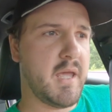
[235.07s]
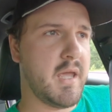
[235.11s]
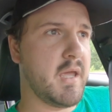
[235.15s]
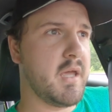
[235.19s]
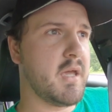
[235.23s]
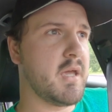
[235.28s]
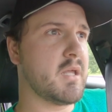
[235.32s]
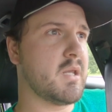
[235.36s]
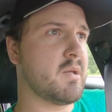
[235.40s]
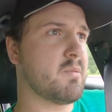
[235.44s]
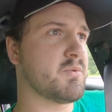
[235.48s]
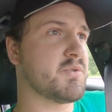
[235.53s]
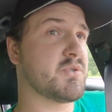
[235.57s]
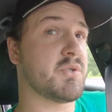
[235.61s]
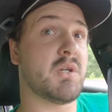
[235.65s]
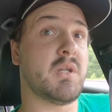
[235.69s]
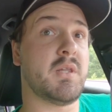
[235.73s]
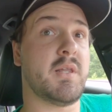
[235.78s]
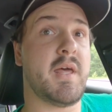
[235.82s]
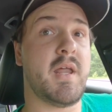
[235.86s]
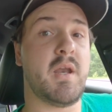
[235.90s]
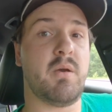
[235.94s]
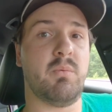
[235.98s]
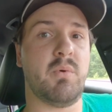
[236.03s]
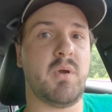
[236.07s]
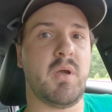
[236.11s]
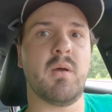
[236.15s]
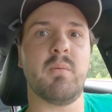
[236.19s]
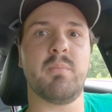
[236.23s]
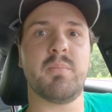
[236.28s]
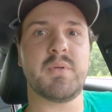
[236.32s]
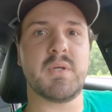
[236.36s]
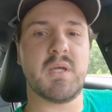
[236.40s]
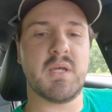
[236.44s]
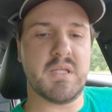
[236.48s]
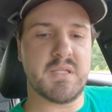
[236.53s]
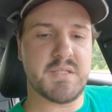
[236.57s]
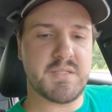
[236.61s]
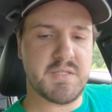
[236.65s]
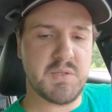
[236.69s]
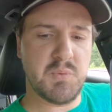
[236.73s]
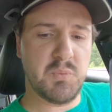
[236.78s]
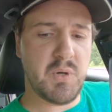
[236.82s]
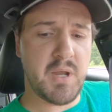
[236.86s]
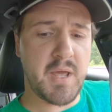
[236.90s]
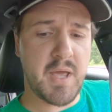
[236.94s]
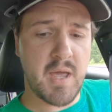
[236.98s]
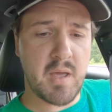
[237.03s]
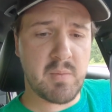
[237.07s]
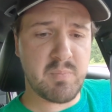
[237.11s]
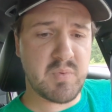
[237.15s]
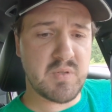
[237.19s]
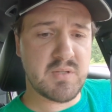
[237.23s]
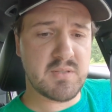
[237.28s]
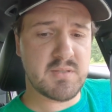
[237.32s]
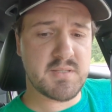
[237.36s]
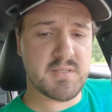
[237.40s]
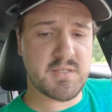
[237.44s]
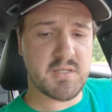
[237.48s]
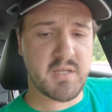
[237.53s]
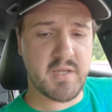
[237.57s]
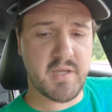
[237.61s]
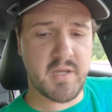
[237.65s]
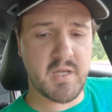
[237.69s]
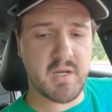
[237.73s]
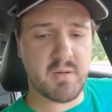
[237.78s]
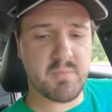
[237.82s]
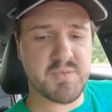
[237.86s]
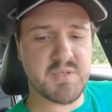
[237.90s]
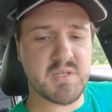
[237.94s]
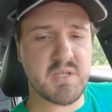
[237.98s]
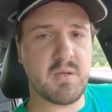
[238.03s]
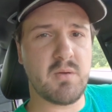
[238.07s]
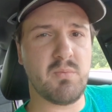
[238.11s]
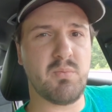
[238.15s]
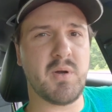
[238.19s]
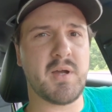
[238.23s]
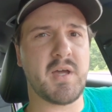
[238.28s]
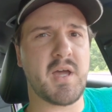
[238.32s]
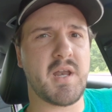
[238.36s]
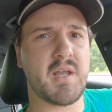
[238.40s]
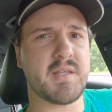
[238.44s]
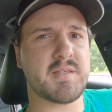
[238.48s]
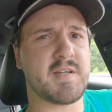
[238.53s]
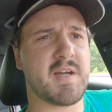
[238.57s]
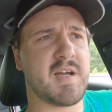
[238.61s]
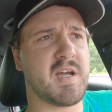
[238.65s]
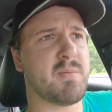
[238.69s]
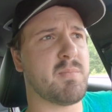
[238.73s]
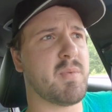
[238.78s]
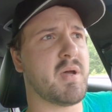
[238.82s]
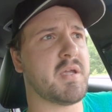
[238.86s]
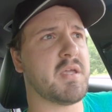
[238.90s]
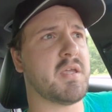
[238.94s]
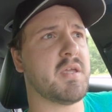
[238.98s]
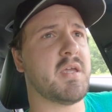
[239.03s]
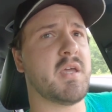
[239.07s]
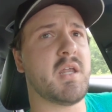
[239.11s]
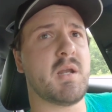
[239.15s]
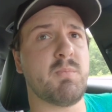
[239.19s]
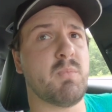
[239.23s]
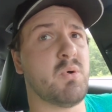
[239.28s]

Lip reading: and I'm just gonna let it rip and see what happens, and I'm gonna see what kind of time I can get.